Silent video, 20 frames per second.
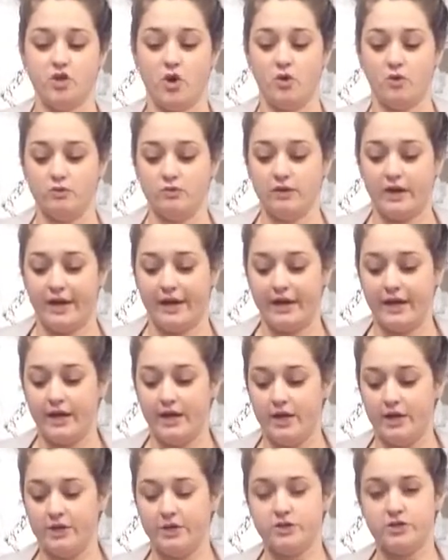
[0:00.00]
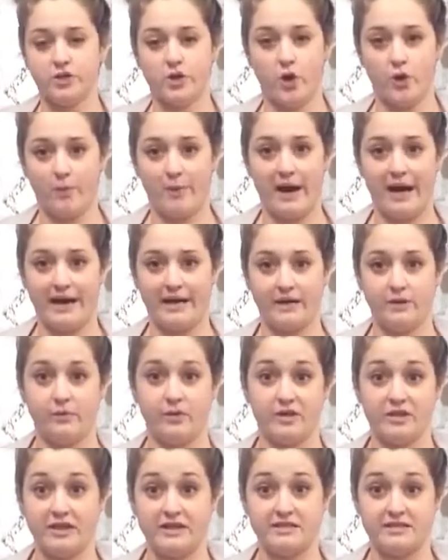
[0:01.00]
don't like to go potty
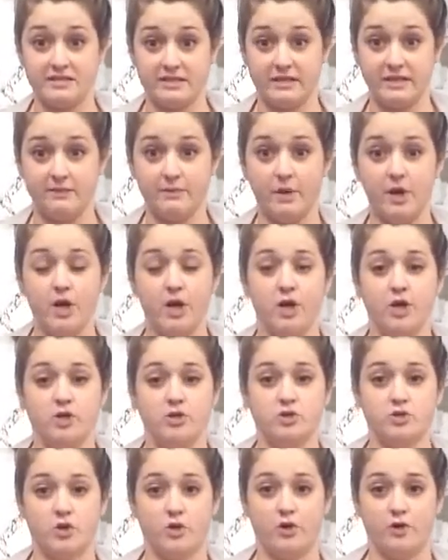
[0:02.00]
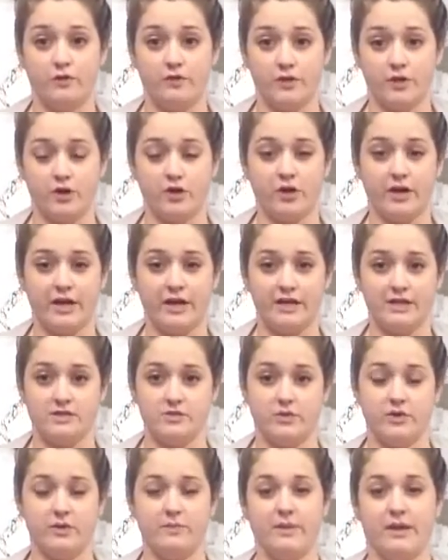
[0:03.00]
where they sleep, so if the crate is
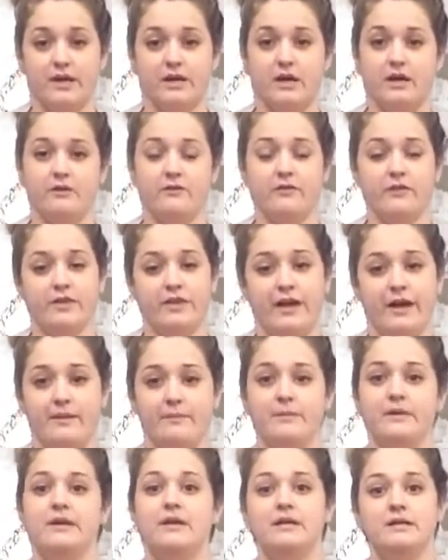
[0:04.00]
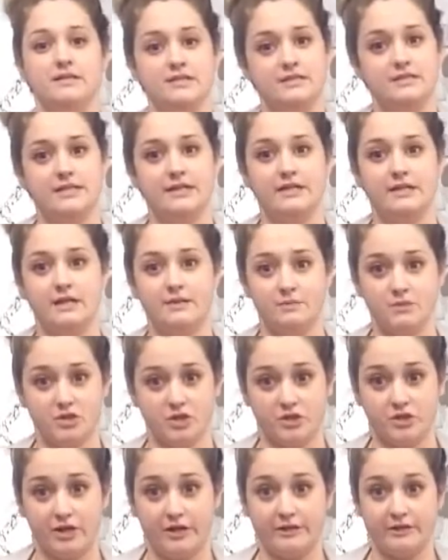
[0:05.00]
only big enough for them to stand up,
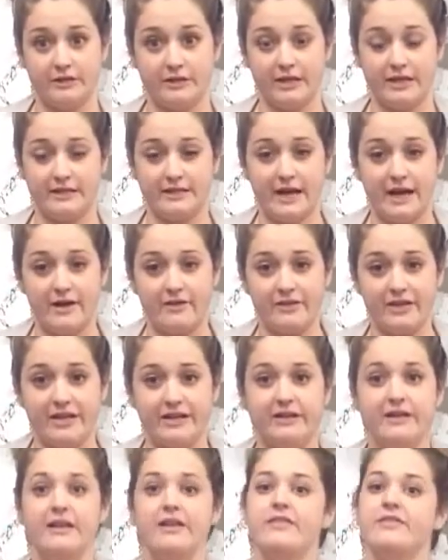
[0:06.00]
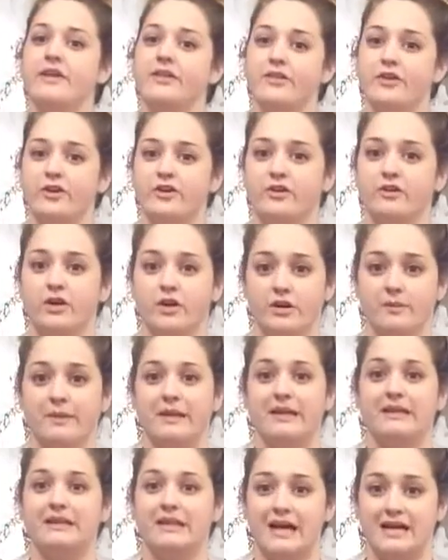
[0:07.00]
turn around, and lay down in, then they're going to
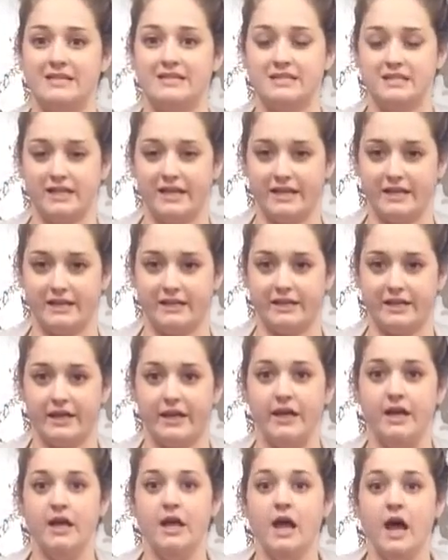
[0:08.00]
be less likely